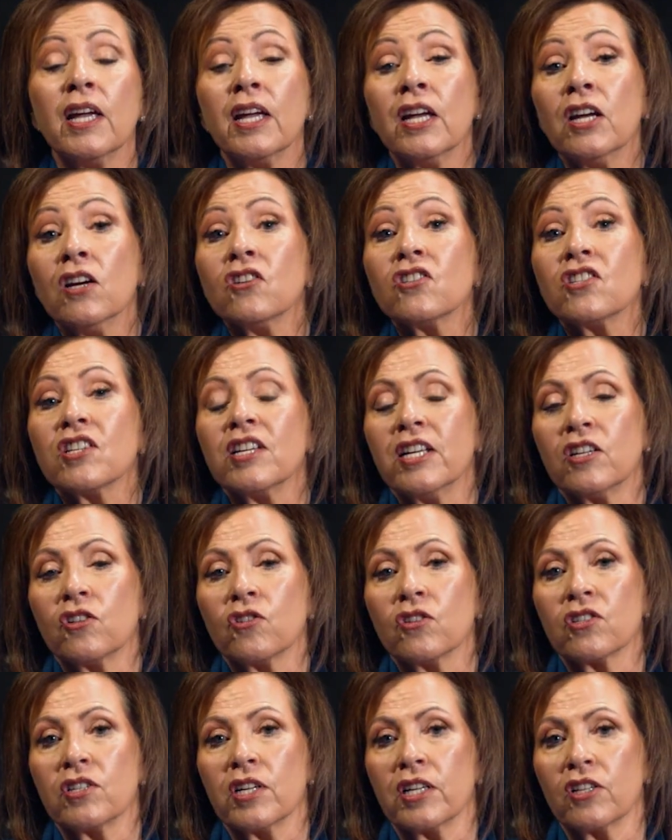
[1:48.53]
Here's an
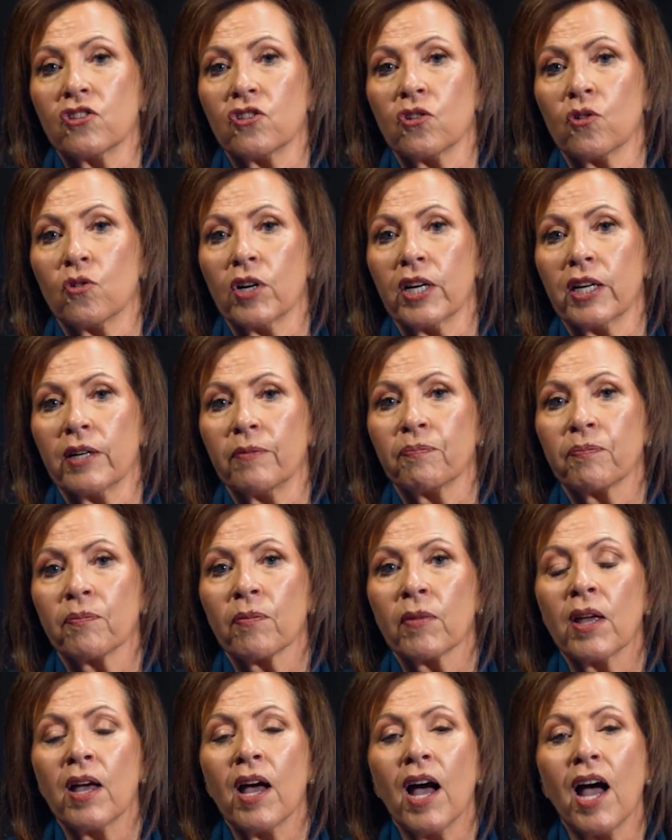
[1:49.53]
interesting story.
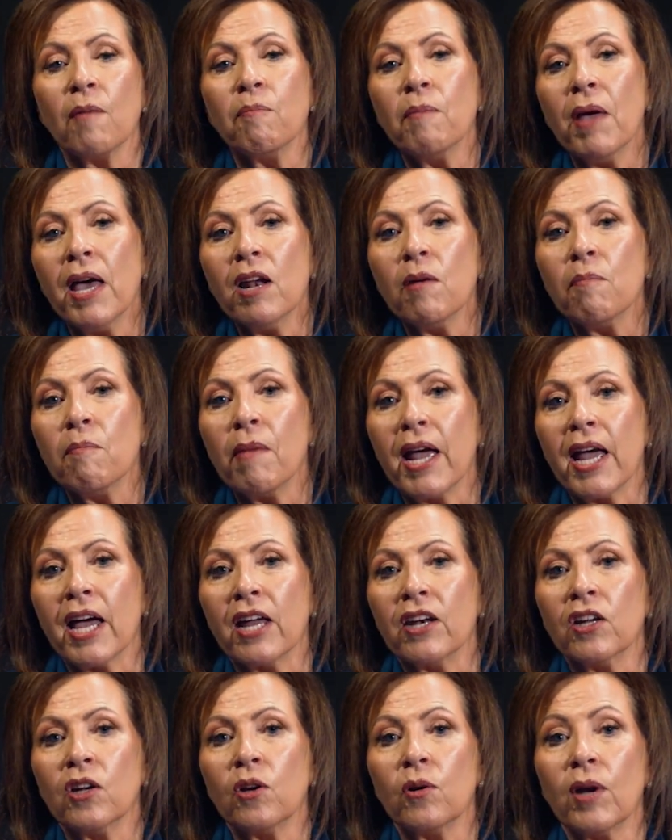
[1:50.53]
I met a
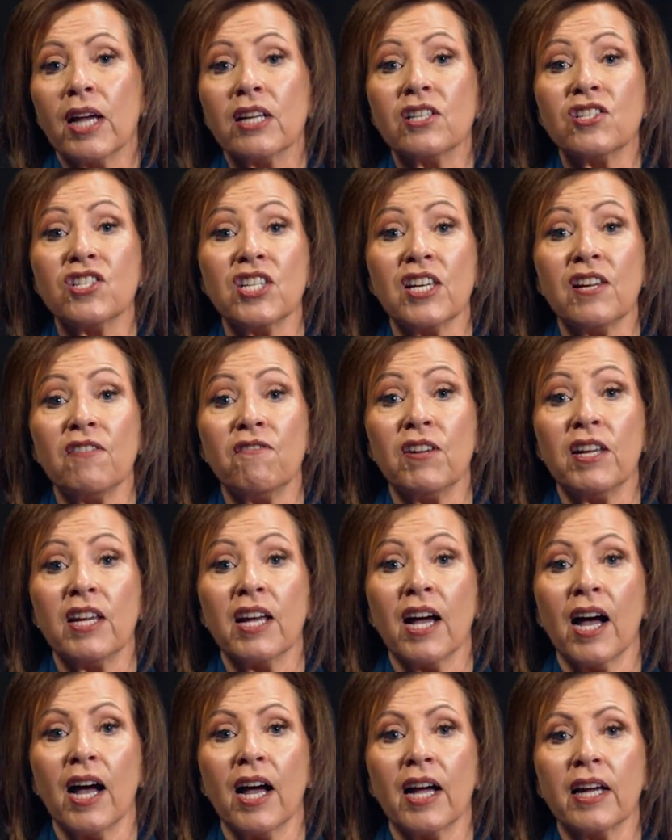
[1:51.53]
man who had
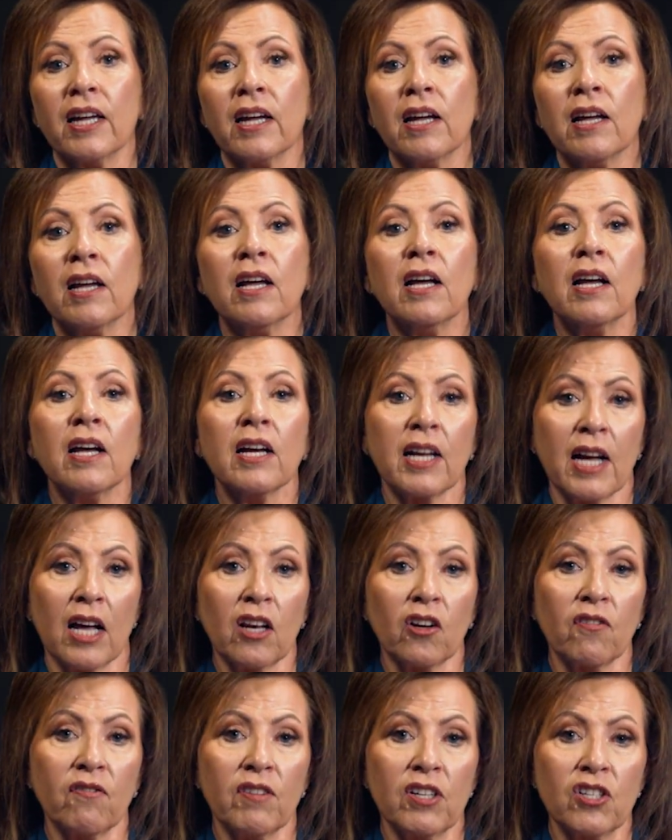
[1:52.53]
CVI,
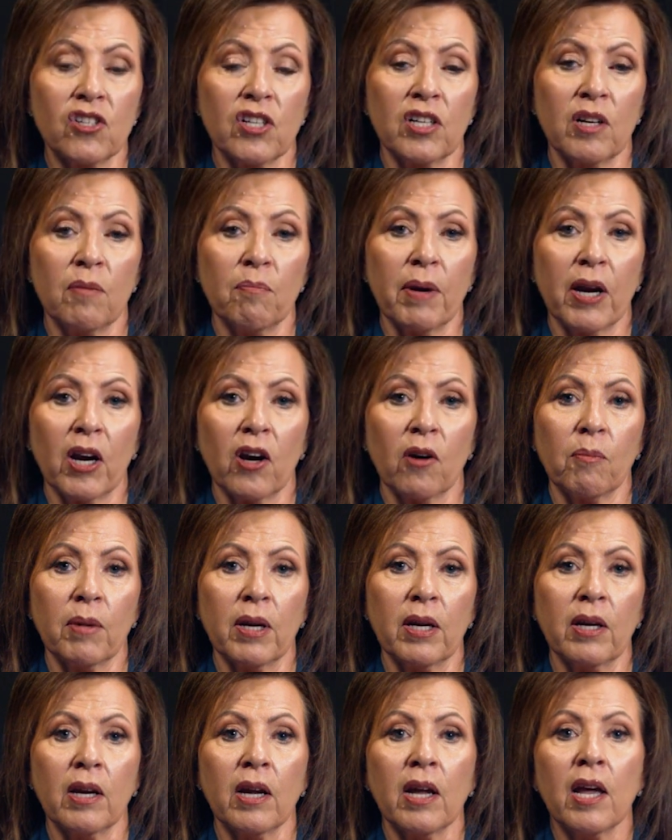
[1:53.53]
color vision
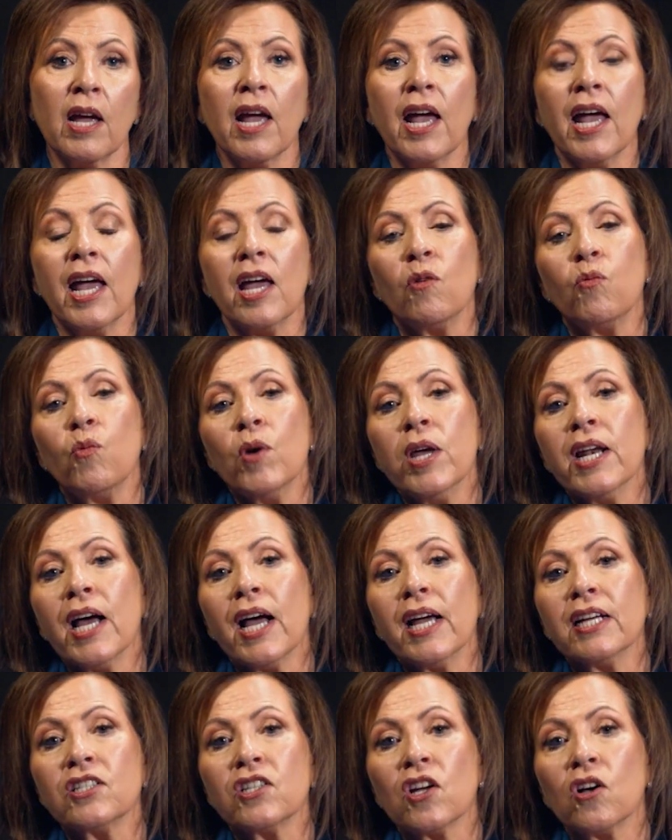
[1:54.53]
impairment, and when
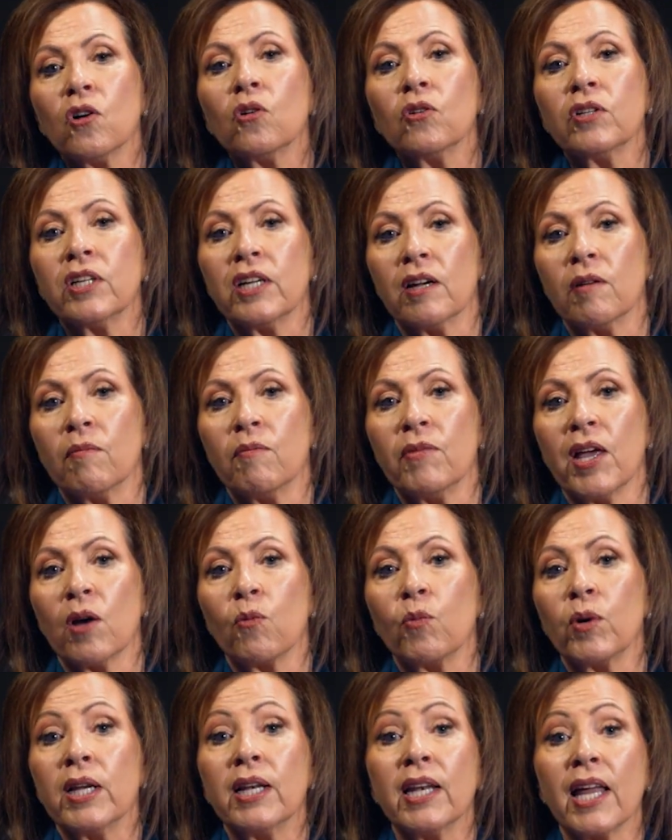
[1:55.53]
I told him
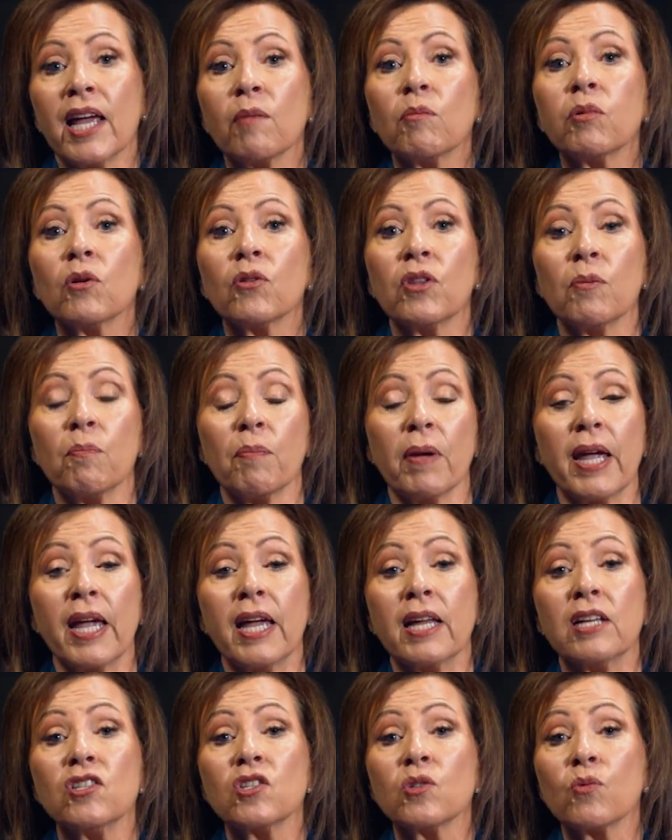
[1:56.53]
that we labeled the
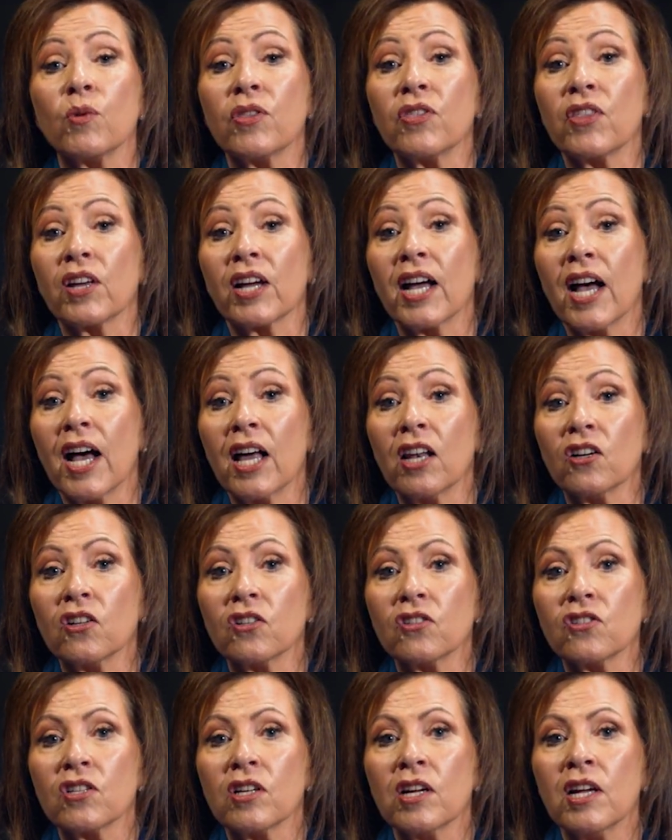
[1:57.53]
pens with the
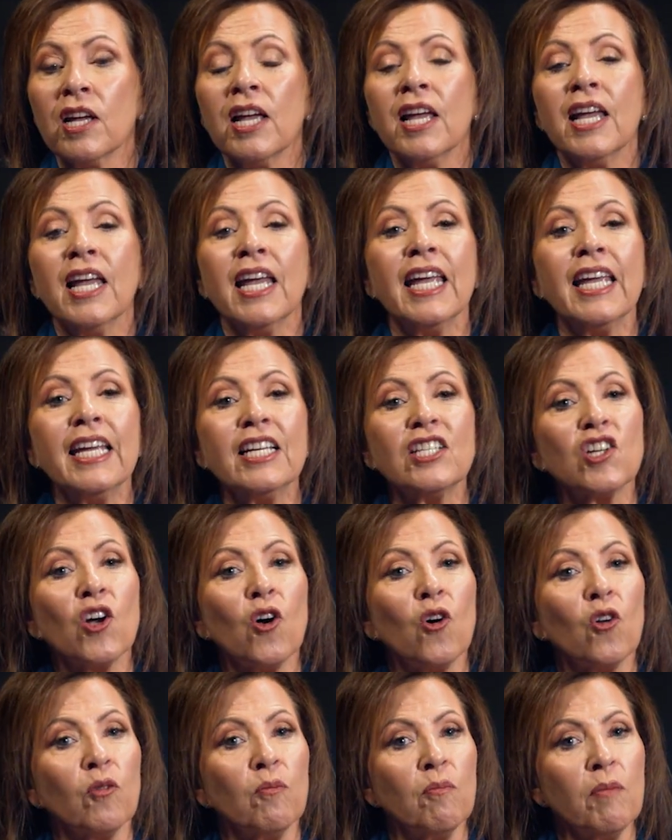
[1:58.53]
colors, he
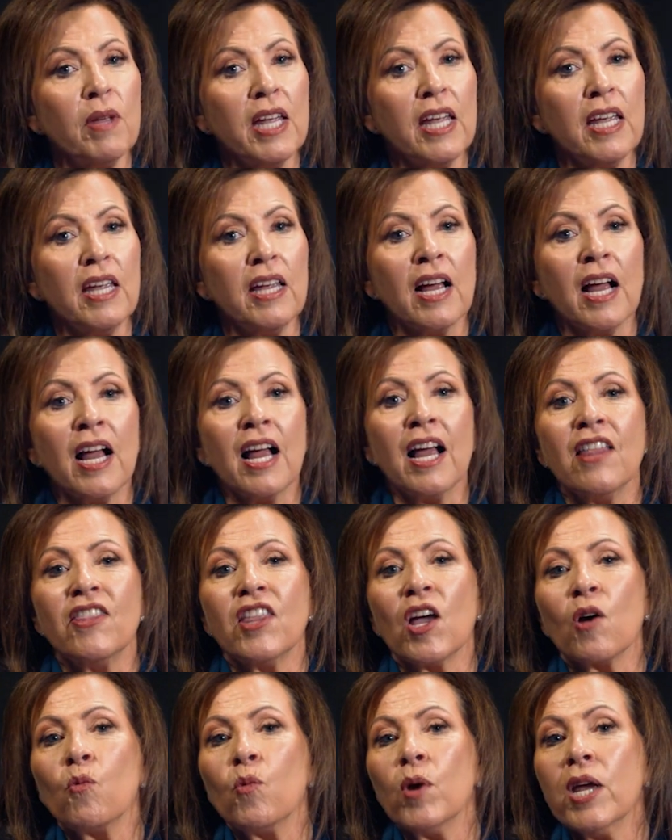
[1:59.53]
told me
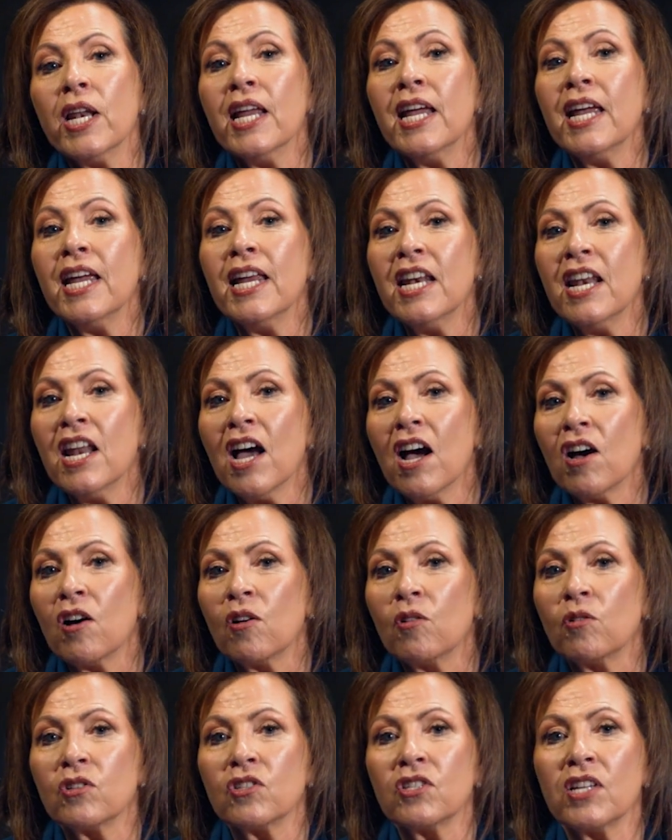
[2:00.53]
that when he
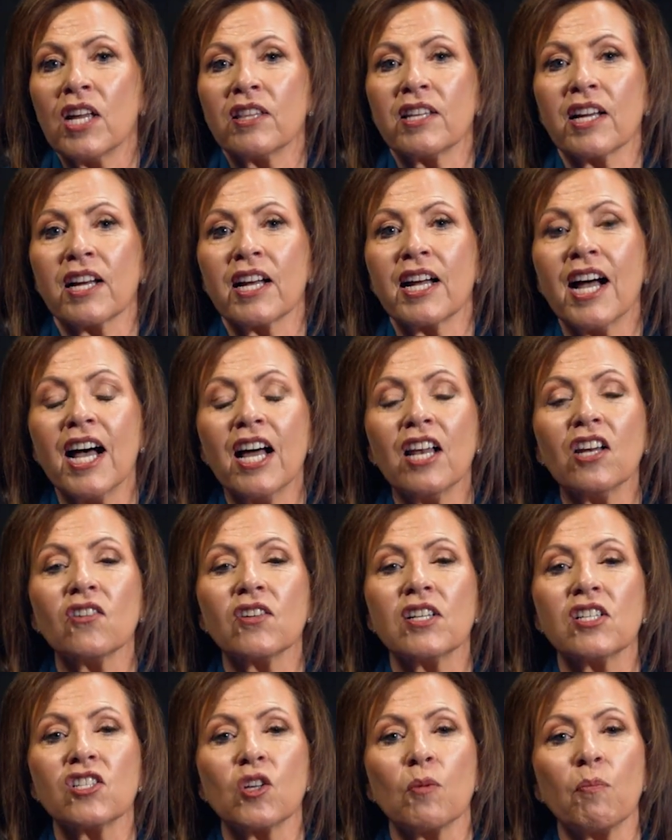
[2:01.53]
knows that the
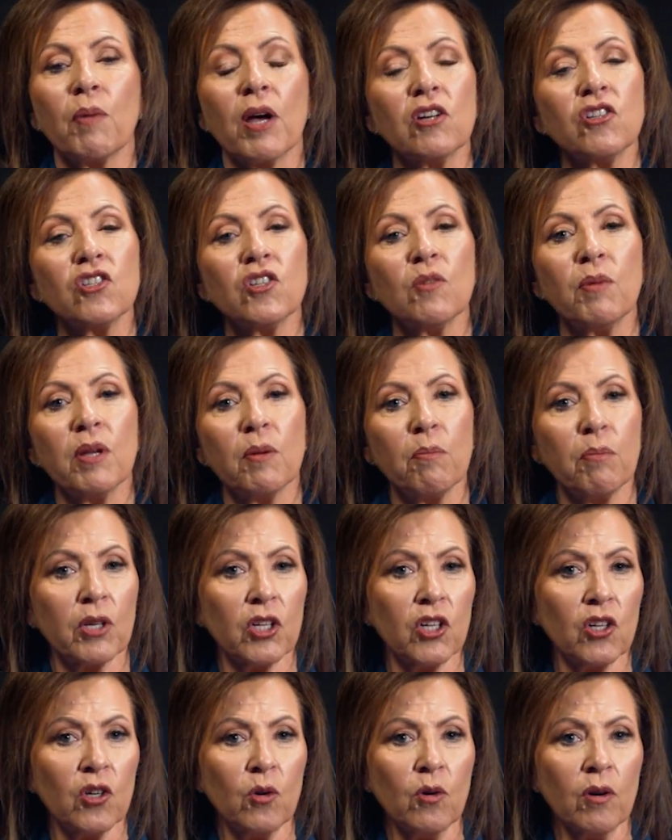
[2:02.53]
color is supposed to be
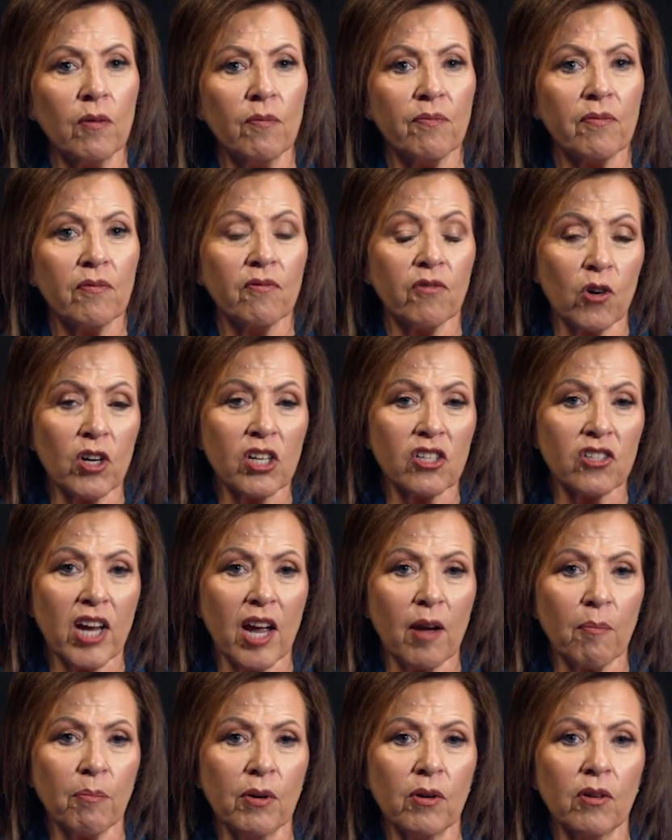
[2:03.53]
blue, for
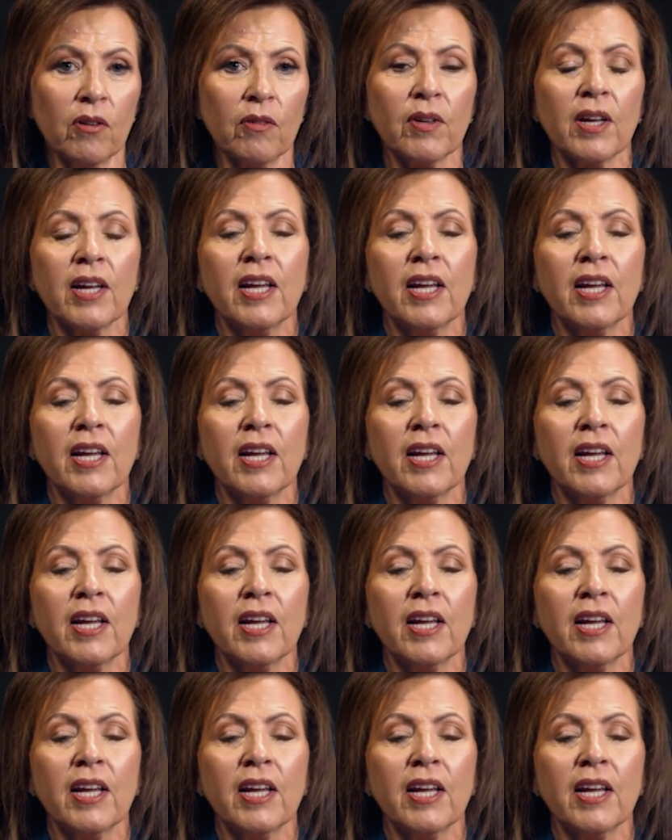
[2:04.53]
example,